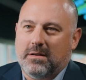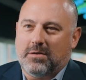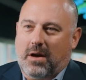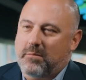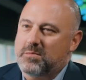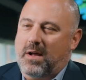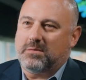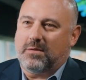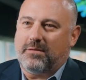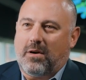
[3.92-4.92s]
So I'm
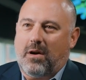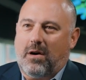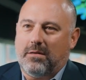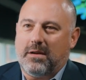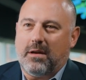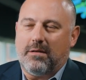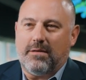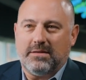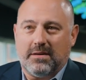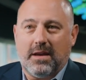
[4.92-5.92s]
responsible for all the
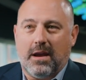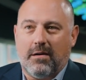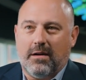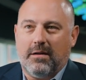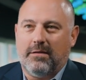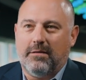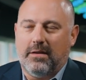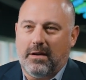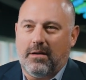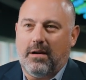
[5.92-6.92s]
events and catering
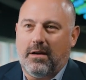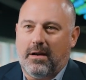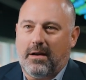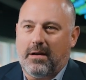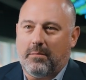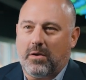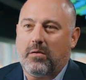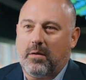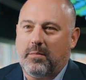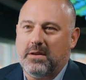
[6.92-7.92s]
here at
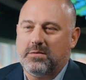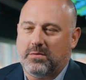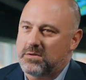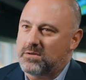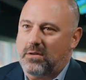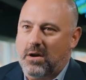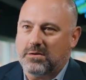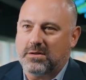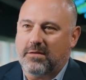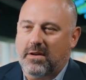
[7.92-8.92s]
McCormick Place, which is the
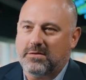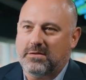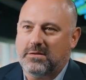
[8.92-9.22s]
largest convention